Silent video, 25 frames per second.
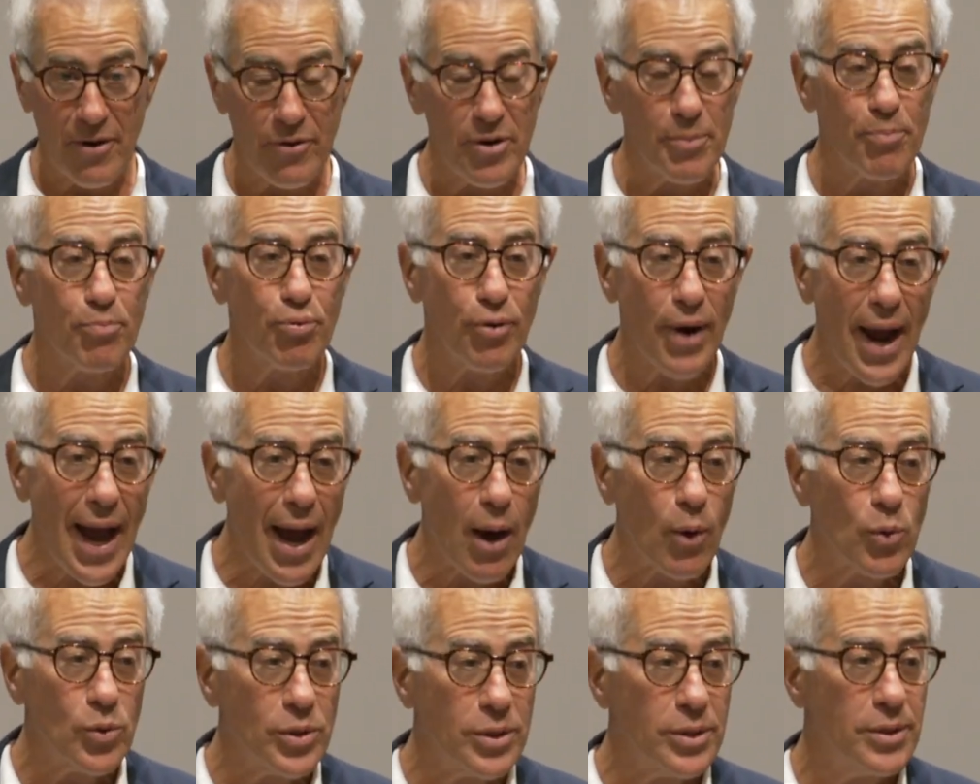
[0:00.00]

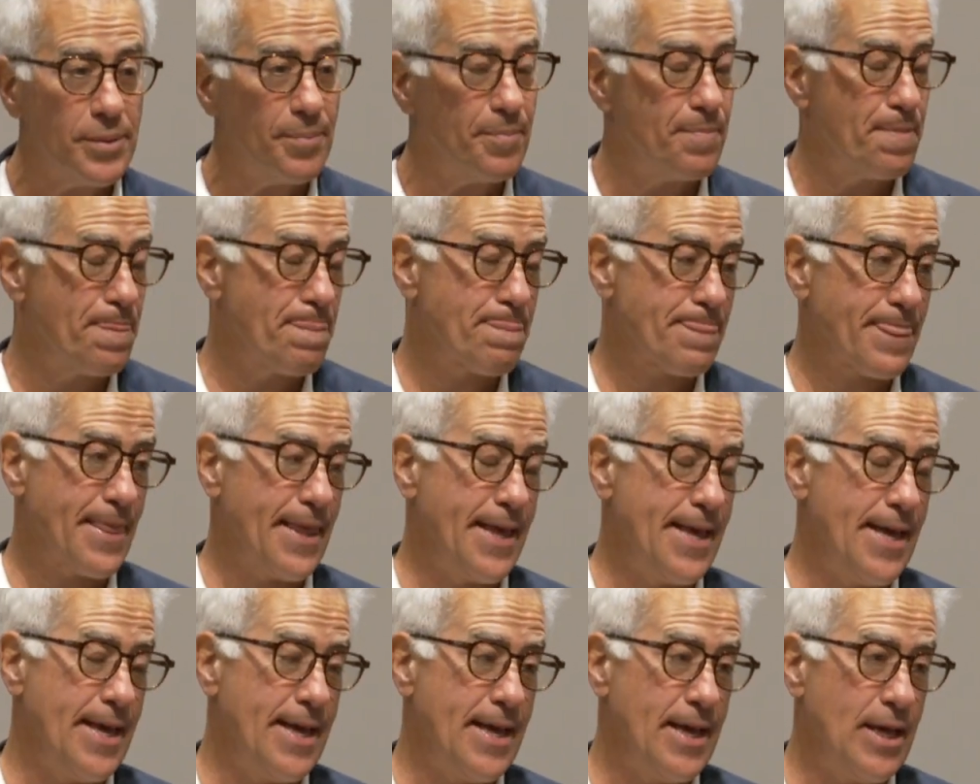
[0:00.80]
proud
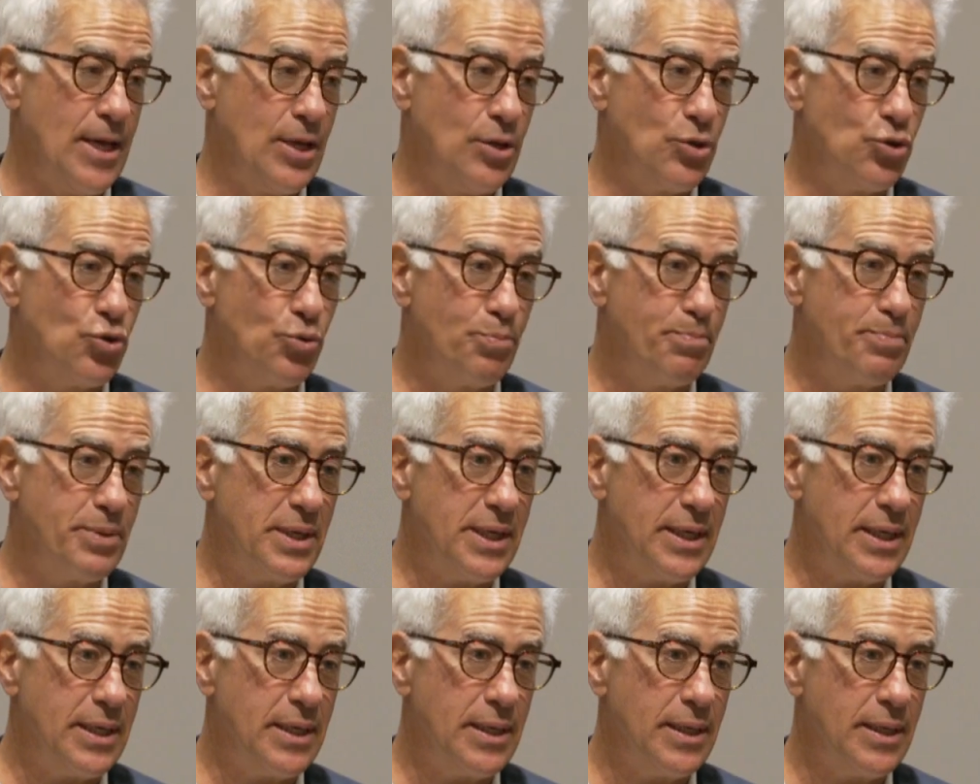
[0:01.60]
to
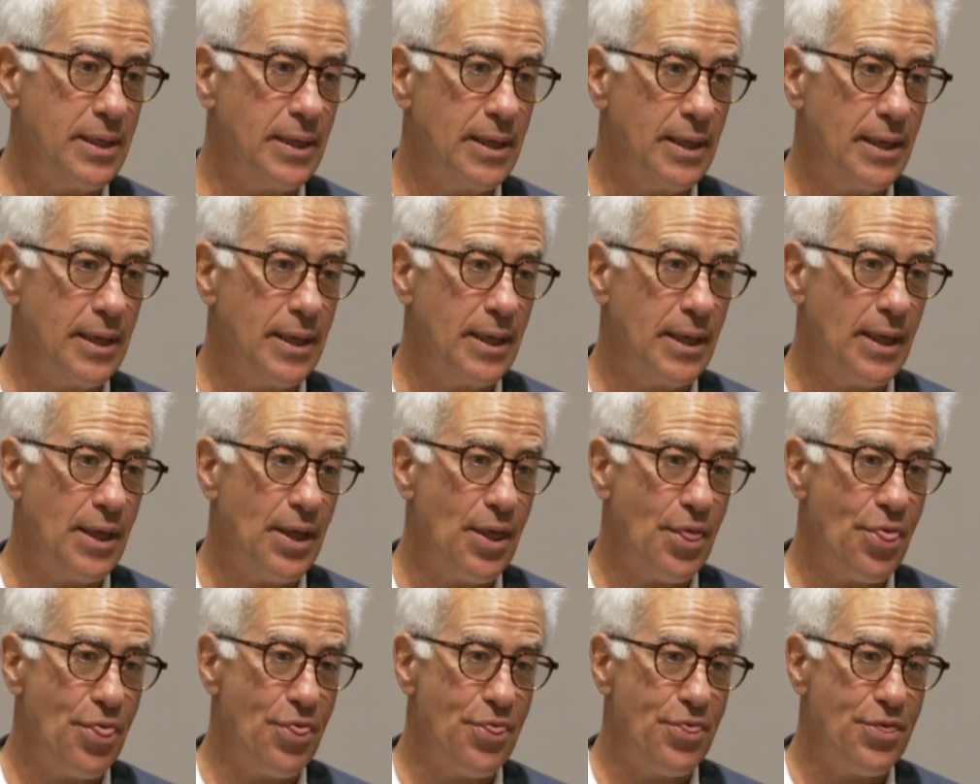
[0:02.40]
be
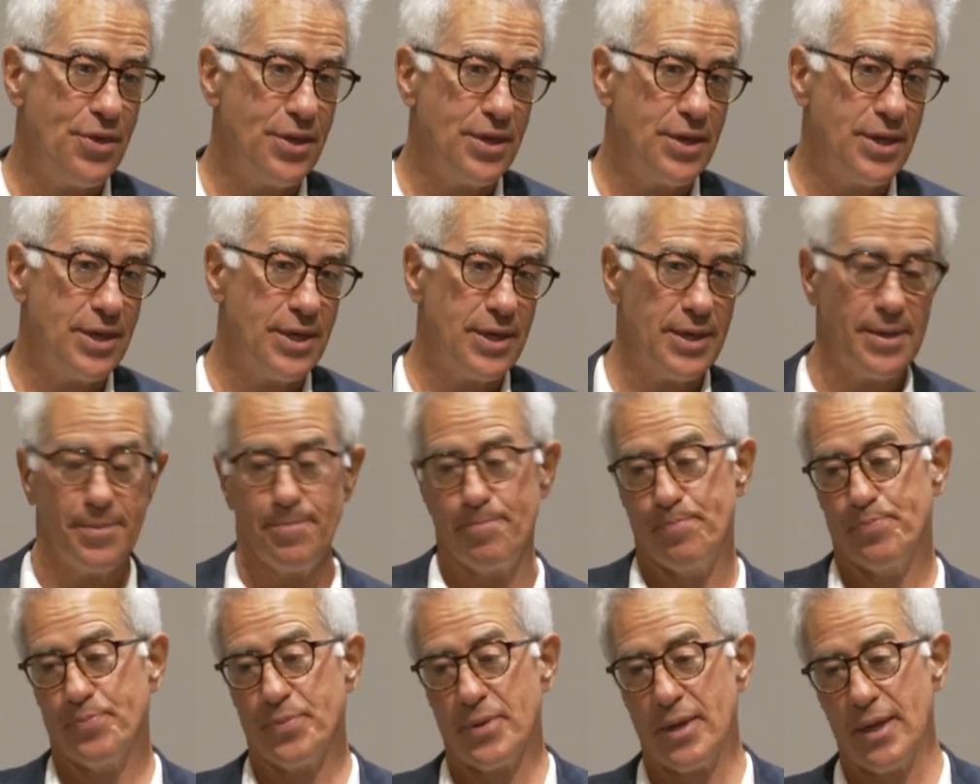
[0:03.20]
the
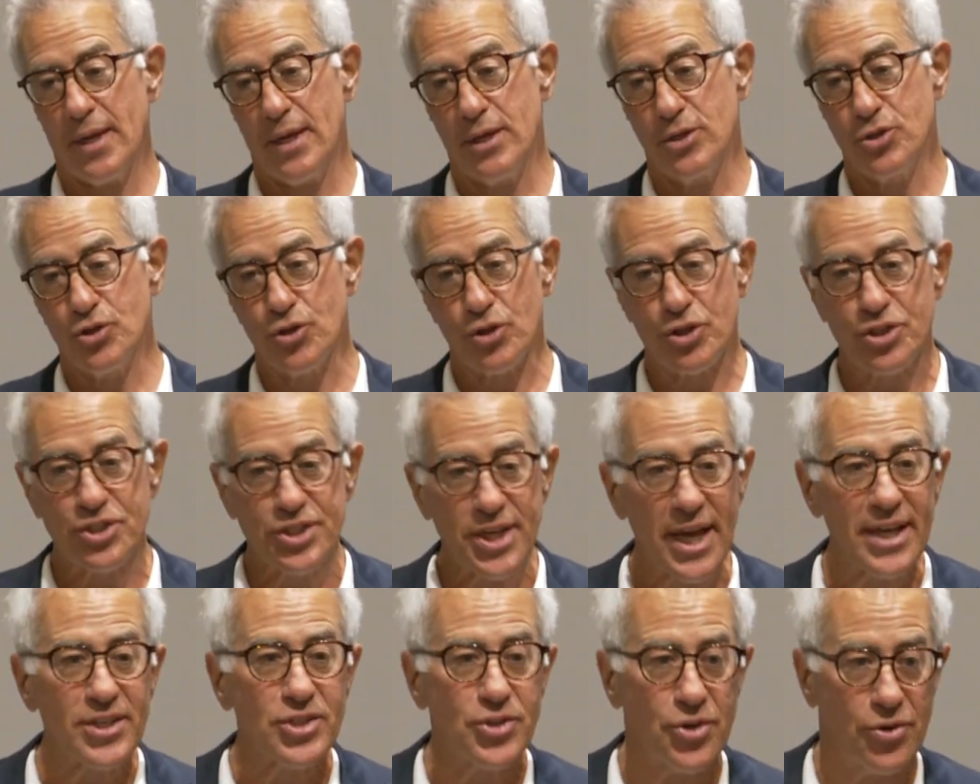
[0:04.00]

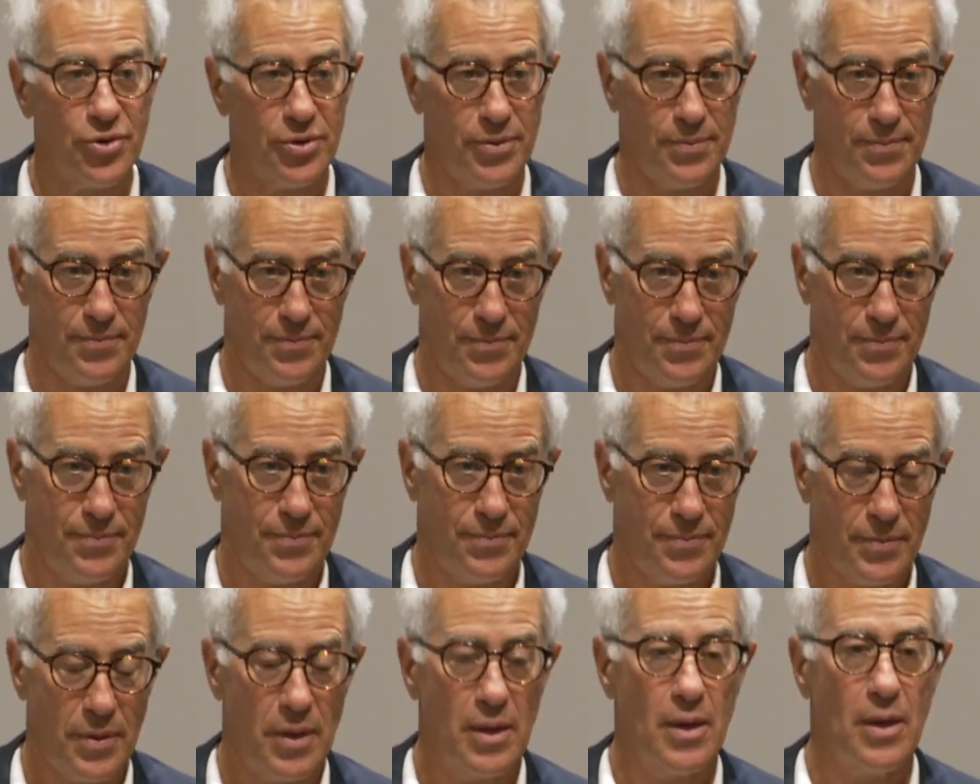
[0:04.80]
successor
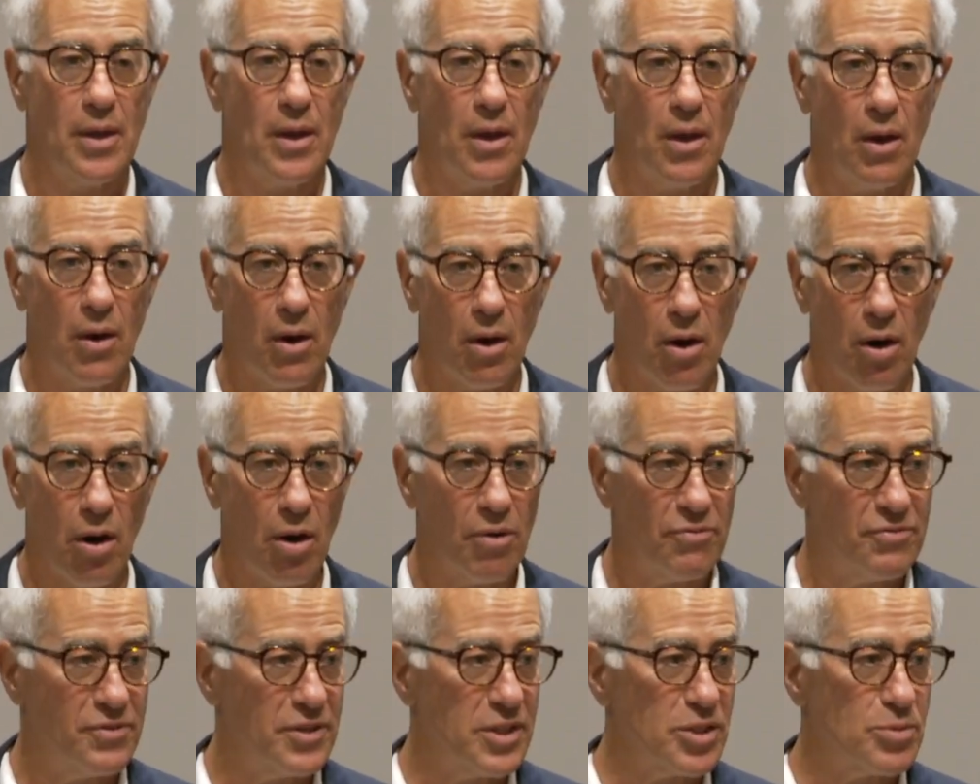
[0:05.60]

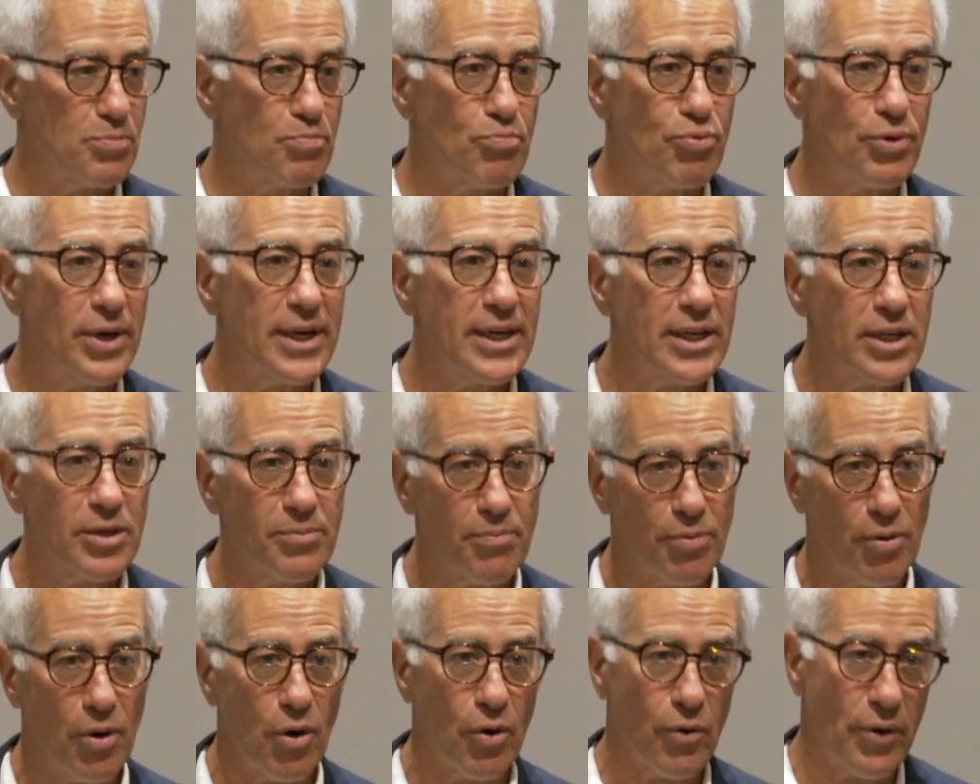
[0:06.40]
of this
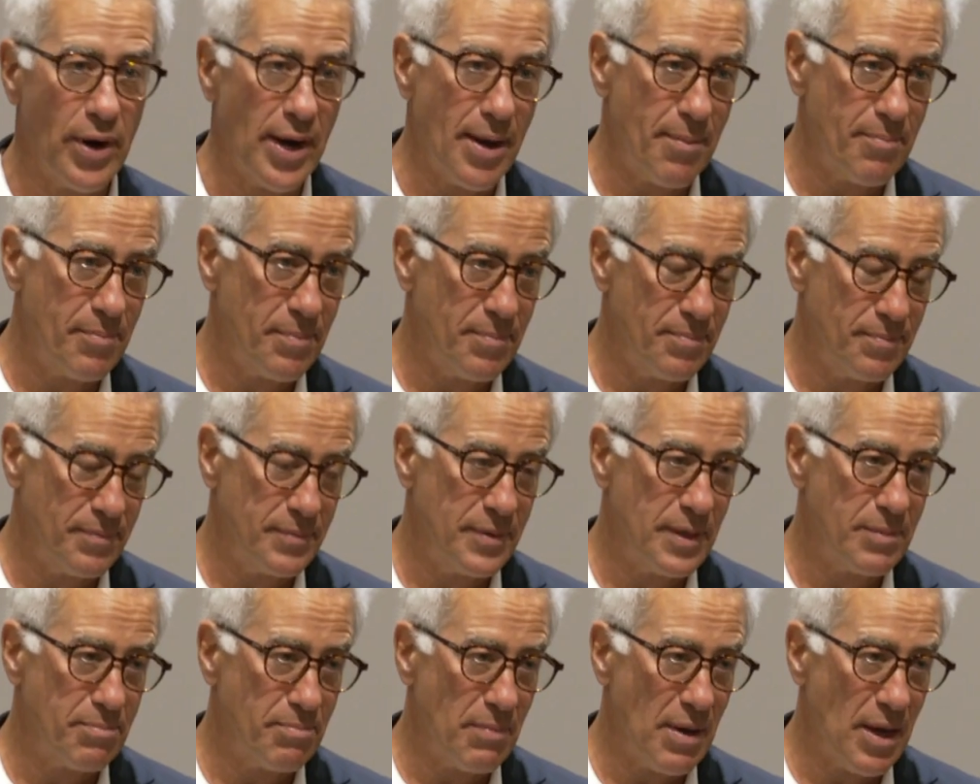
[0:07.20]
brilliant program
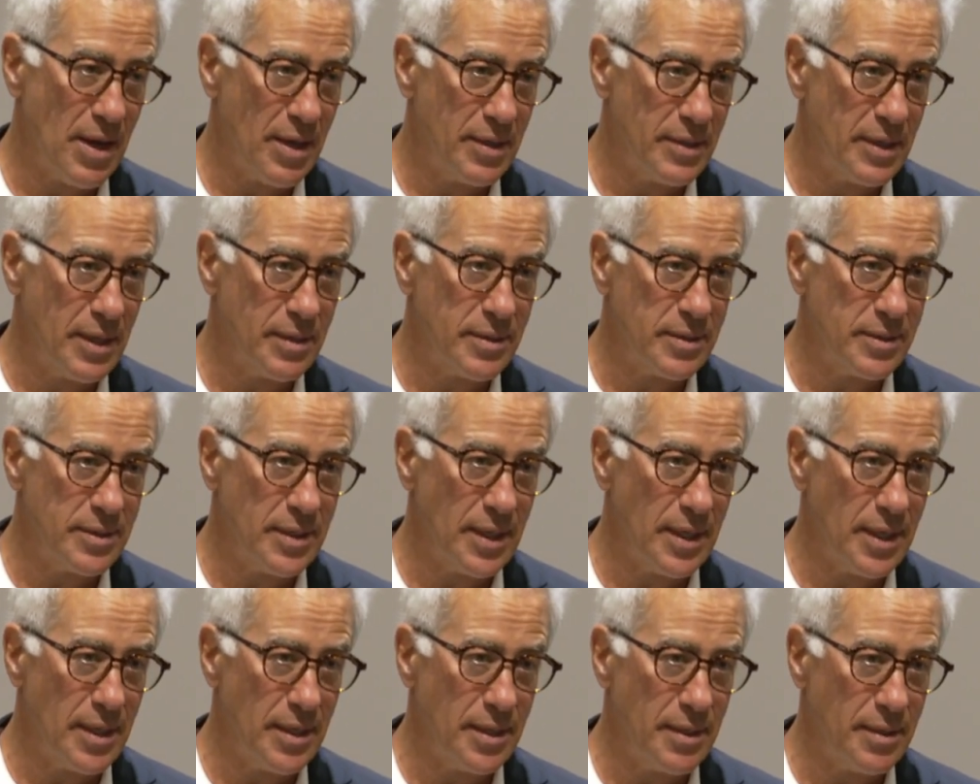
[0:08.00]
that
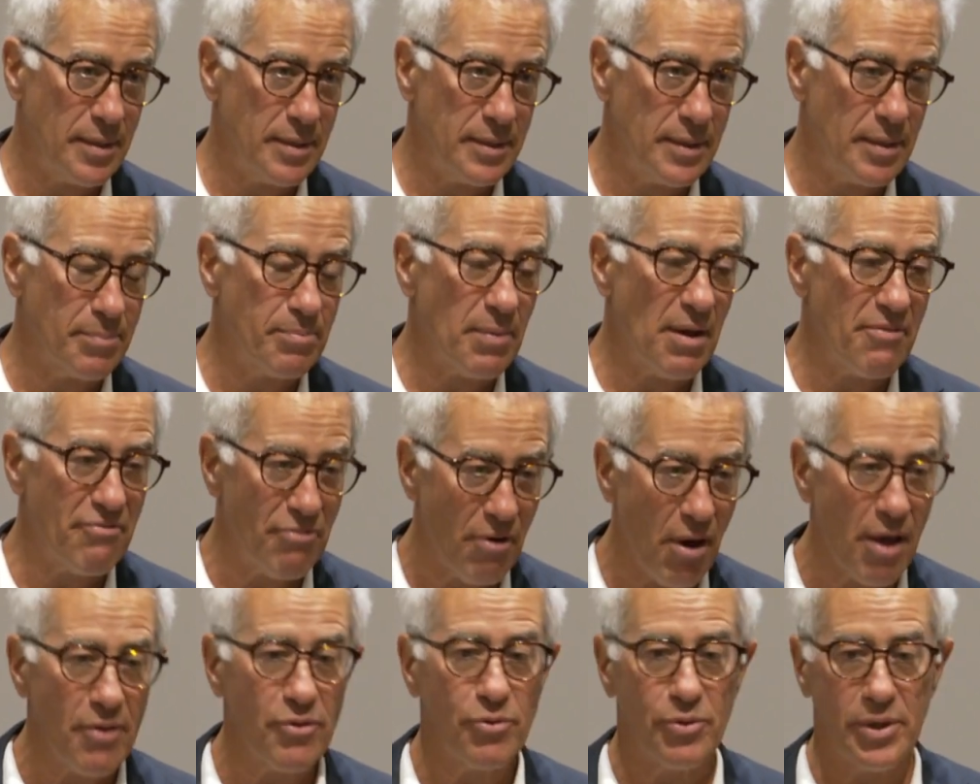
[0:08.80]
my
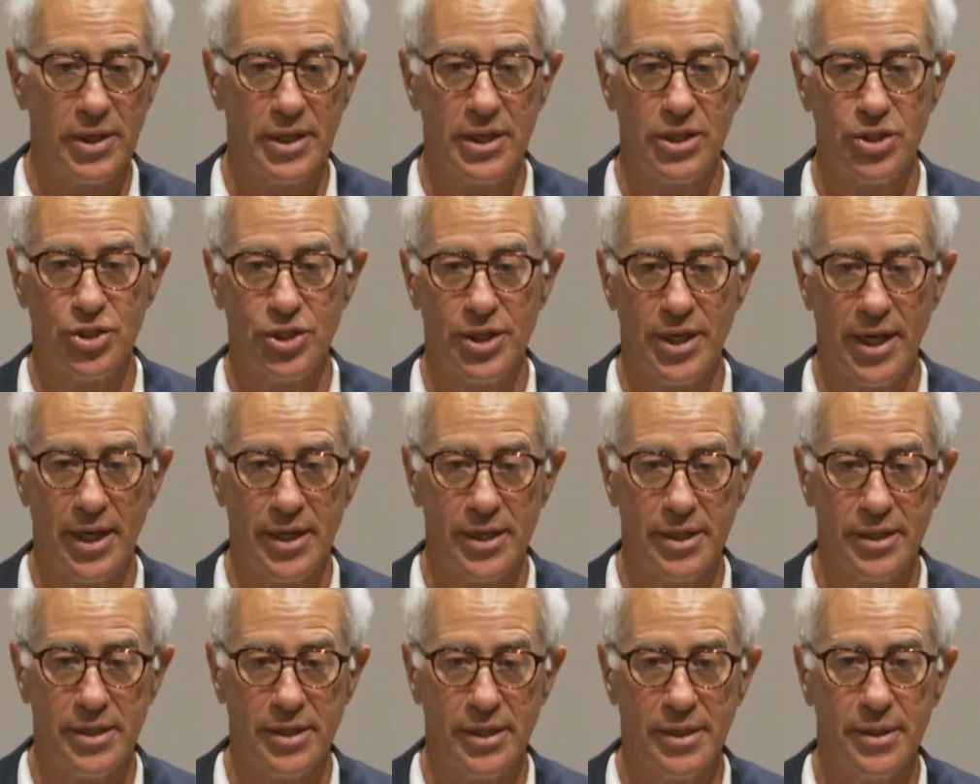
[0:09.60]
father
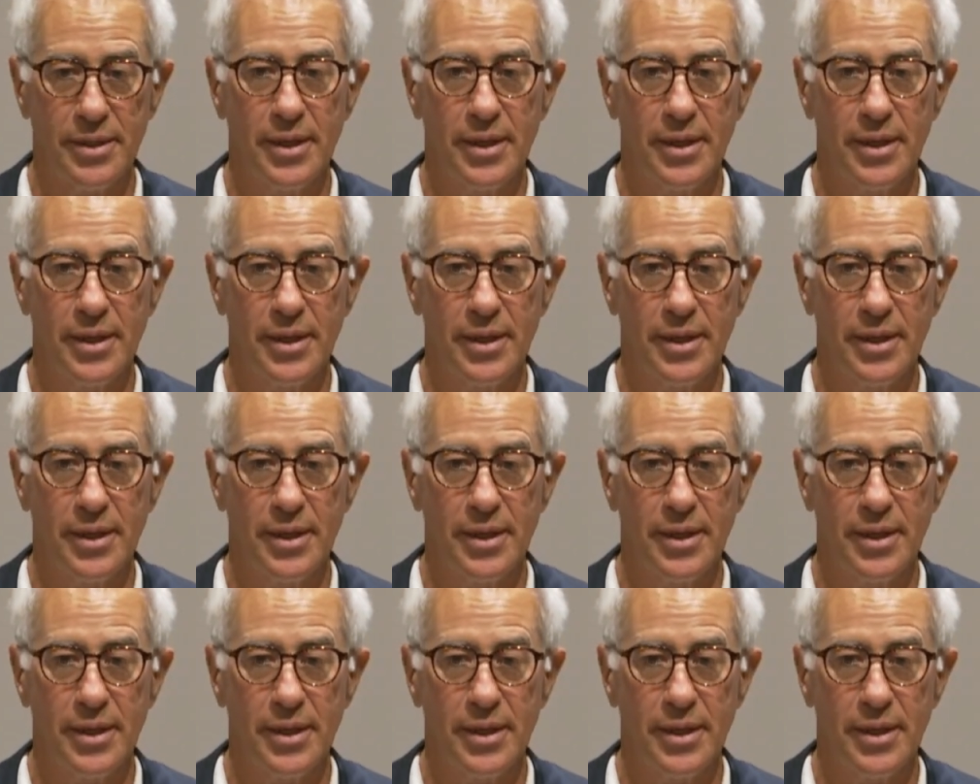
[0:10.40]
initiated.